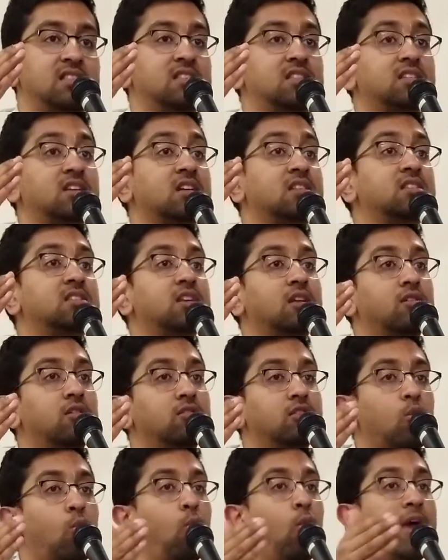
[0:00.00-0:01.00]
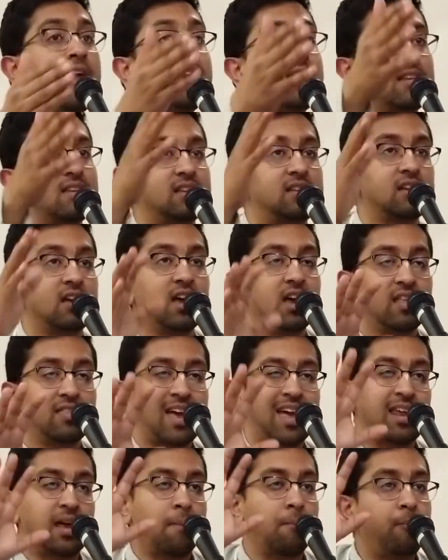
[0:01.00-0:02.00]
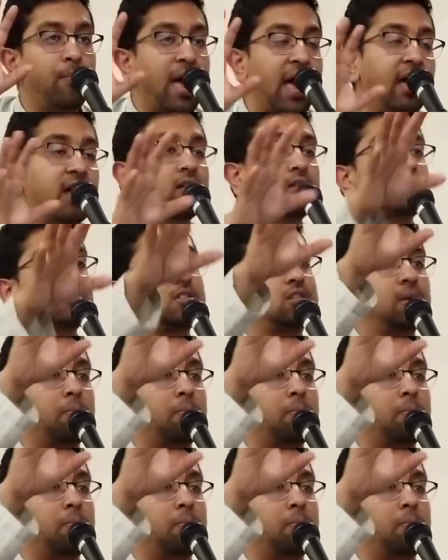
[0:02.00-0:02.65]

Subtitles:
is considered the wind that impels